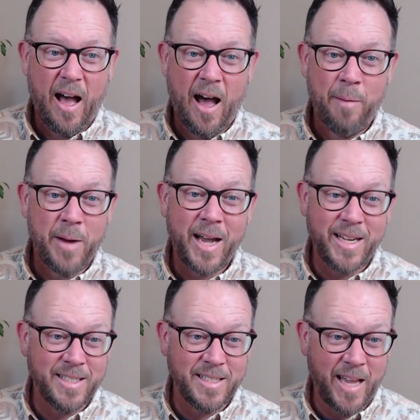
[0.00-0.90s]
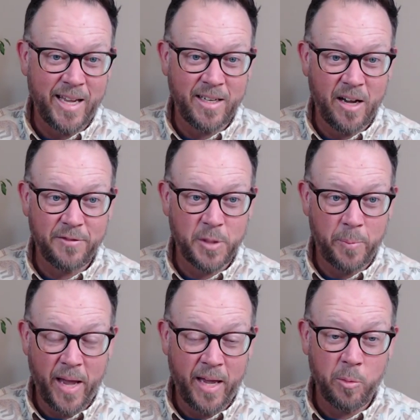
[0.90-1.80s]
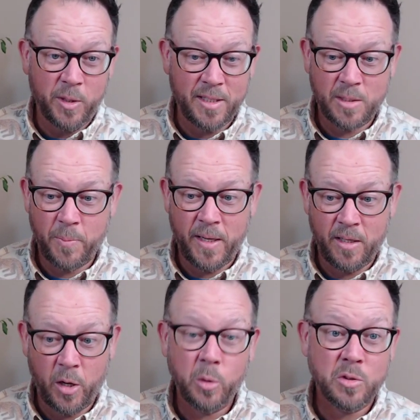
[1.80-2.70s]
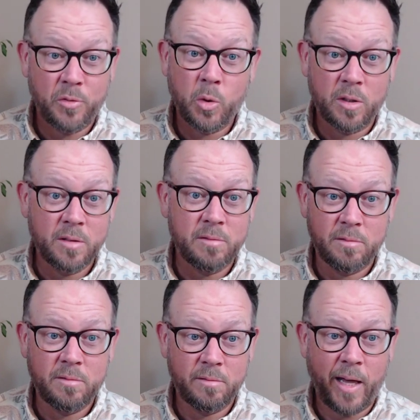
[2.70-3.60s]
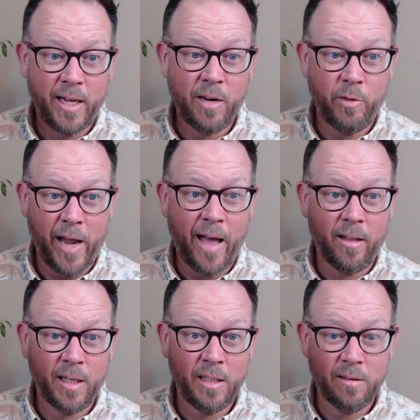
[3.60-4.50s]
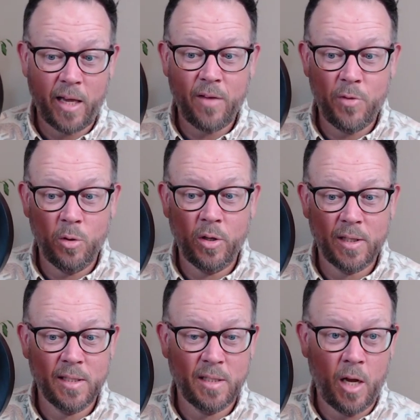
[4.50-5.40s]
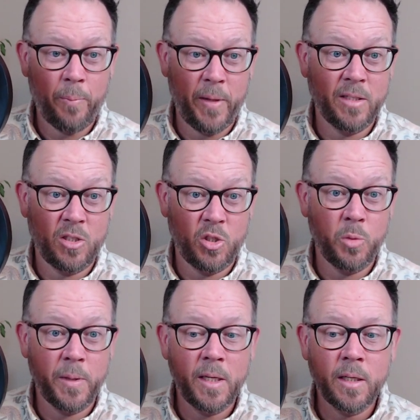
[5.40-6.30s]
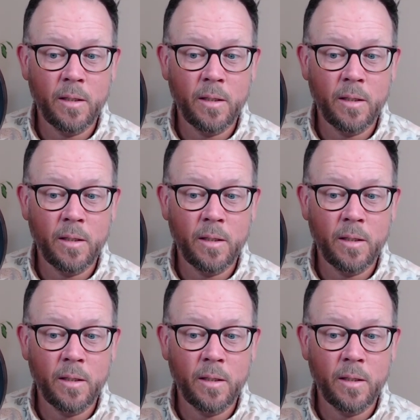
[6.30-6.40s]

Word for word: I'm not insane enough to pay what this pen goes for, like in reality. Like if you look this up, it's stupid.